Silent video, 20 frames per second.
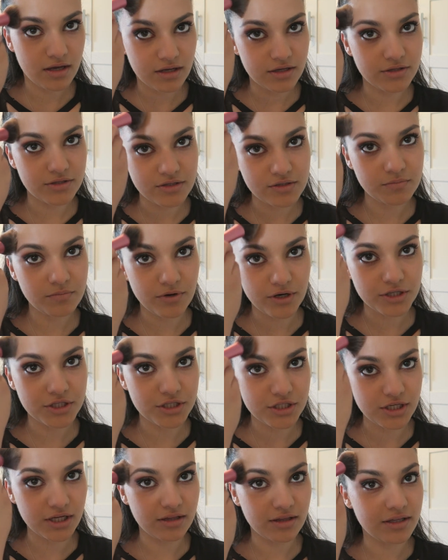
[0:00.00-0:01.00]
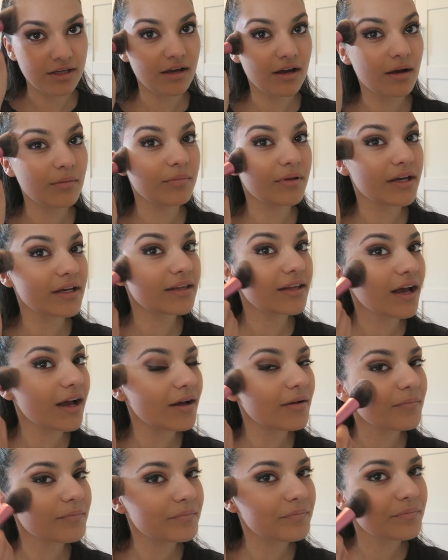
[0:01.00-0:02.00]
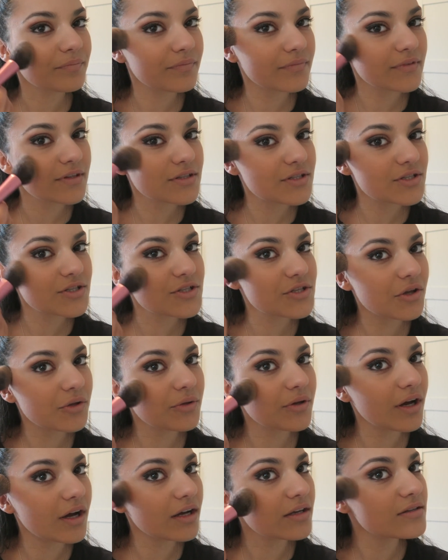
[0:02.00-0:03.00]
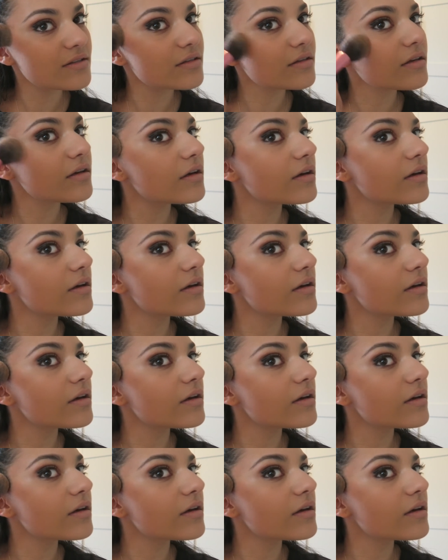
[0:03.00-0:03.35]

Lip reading: and just brush gently up like that, just so you guys